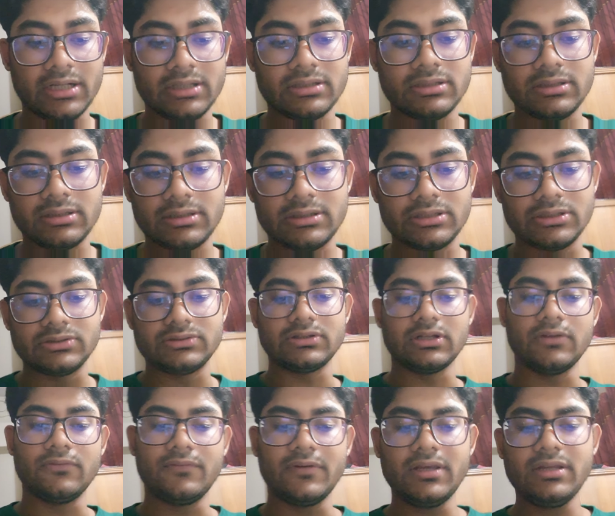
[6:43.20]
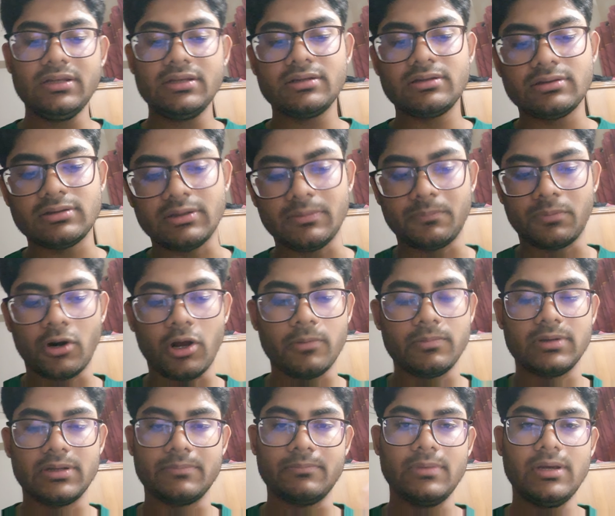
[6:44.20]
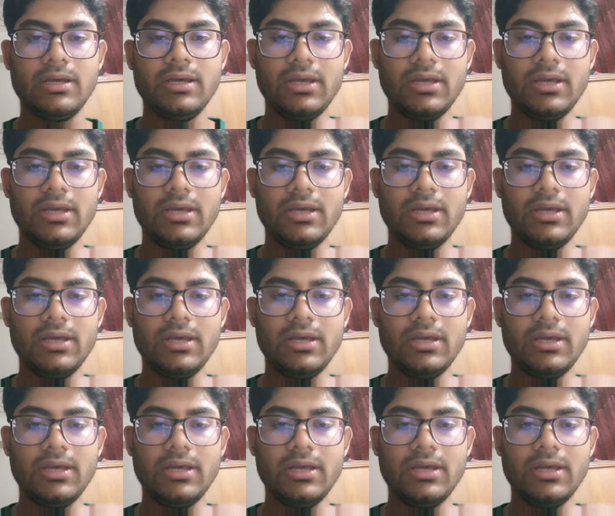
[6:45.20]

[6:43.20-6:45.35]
resolving the problem.